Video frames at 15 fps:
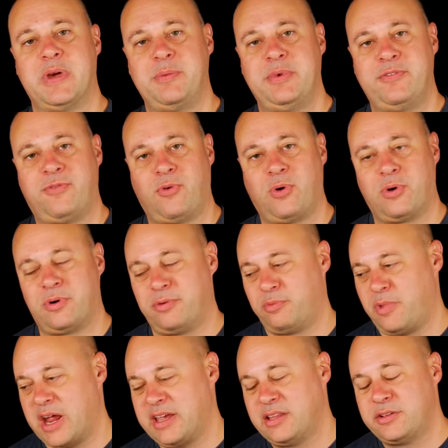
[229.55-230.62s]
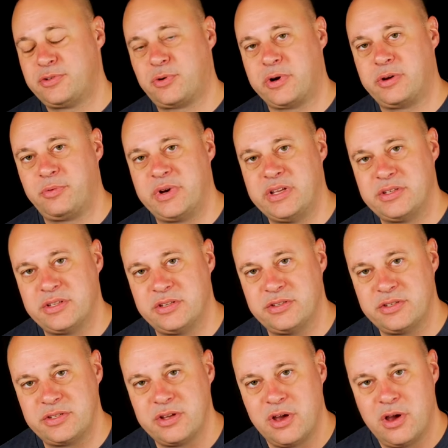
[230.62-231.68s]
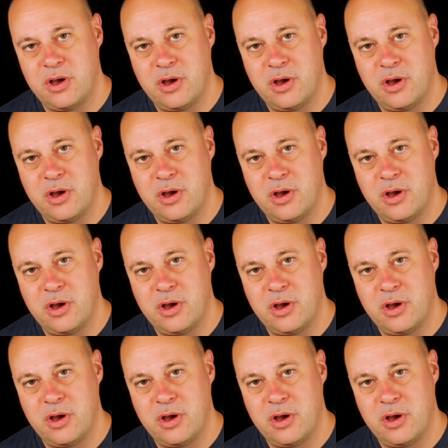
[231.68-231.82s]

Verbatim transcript: maybe for regulatory reasons